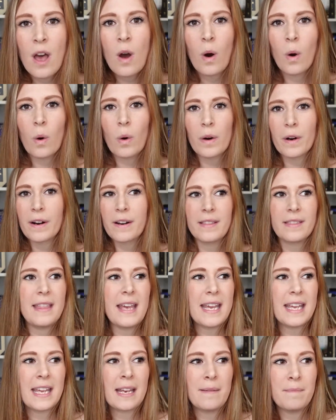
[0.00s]
or
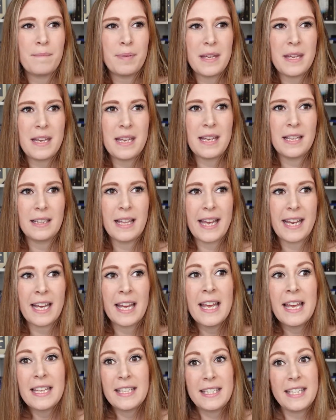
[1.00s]
they can be like
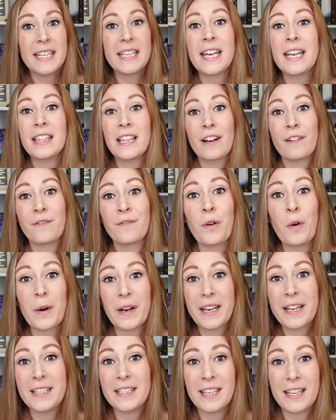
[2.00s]
digging their
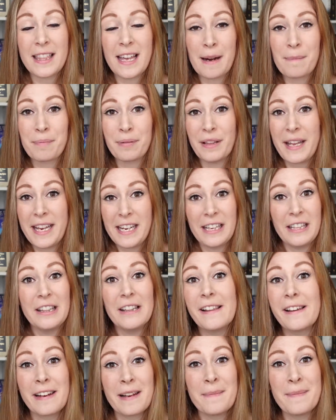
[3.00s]
fork into their plate a
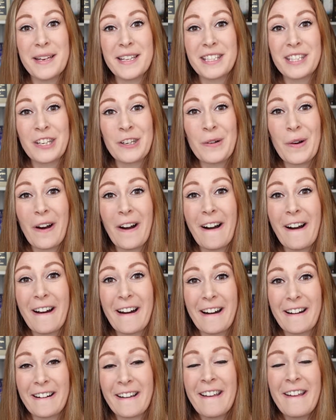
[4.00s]
little bit too
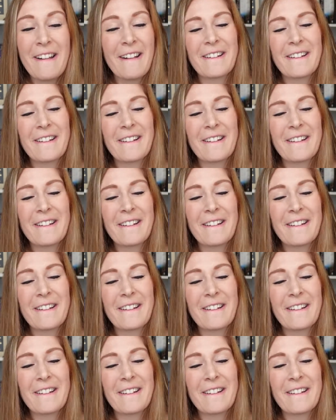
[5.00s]
hard,